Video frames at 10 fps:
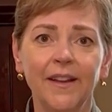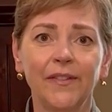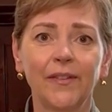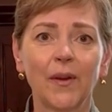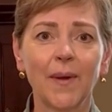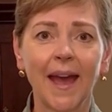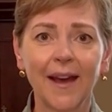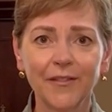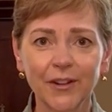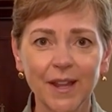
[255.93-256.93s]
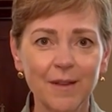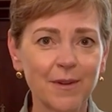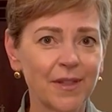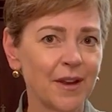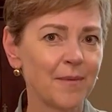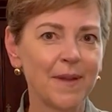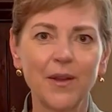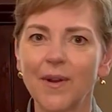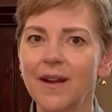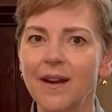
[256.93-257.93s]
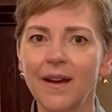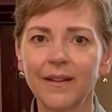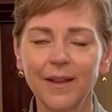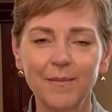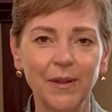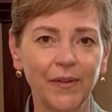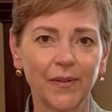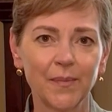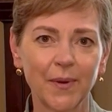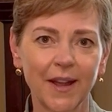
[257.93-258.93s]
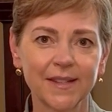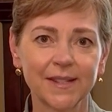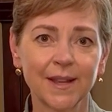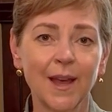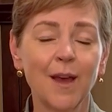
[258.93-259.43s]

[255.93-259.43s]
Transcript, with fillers: So after chemotherapy, you are not immune suppressed,